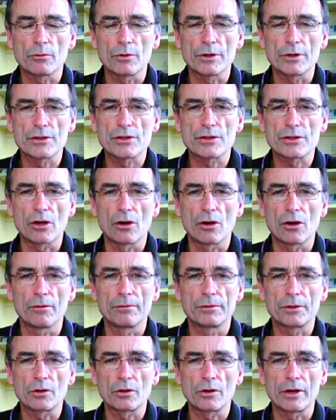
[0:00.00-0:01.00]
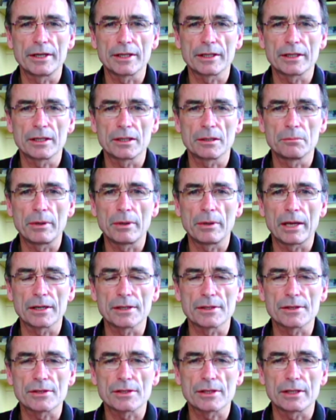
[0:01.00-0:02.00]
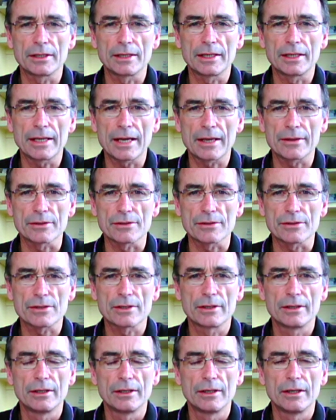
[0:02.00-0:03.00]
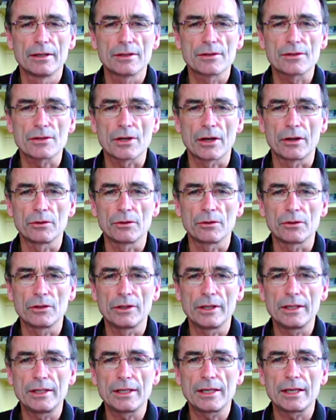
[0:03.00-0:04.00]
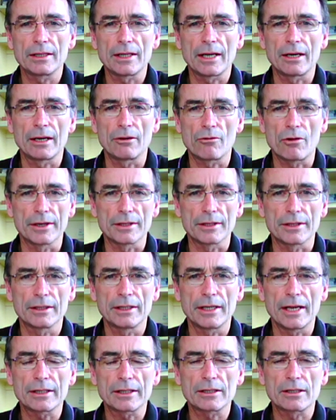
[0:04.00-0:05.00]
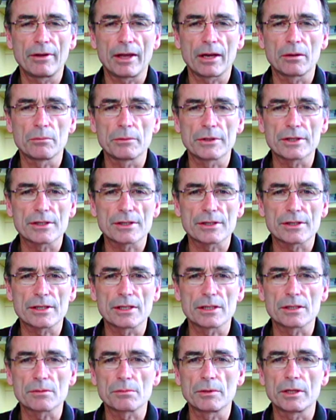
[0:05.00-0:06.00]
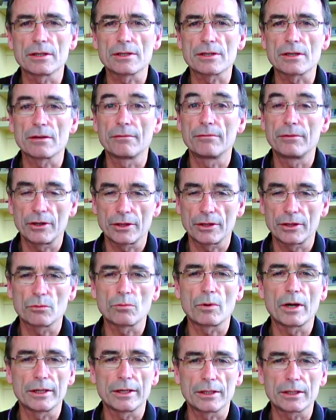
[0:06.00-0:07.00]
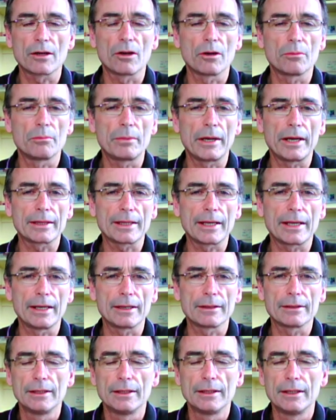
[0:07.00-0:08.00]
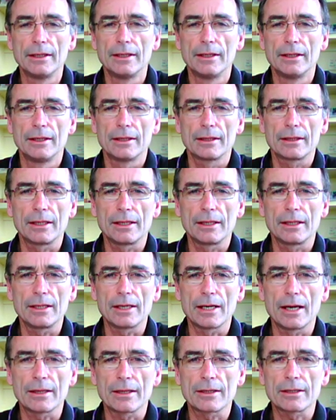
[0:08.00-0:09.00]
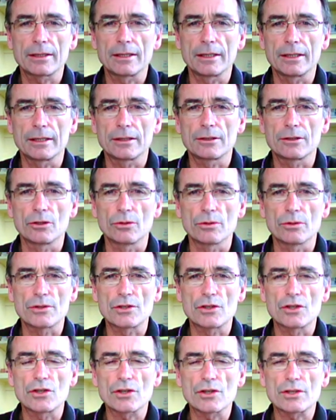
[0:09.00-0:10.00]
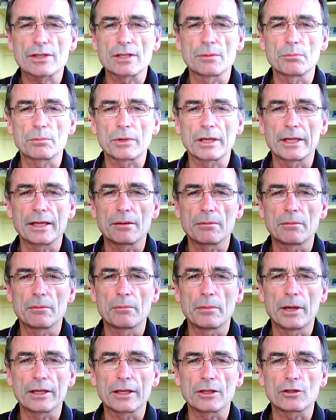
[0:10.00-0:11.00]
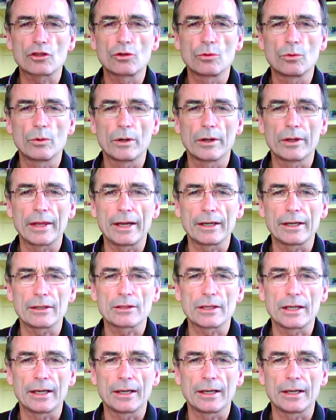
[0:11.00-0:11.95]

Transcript: risk of creating an imbalance in the others. So you need to get that right, and the active elements assessment is a very good way to go about that. The other thing to do is to just simply make sure that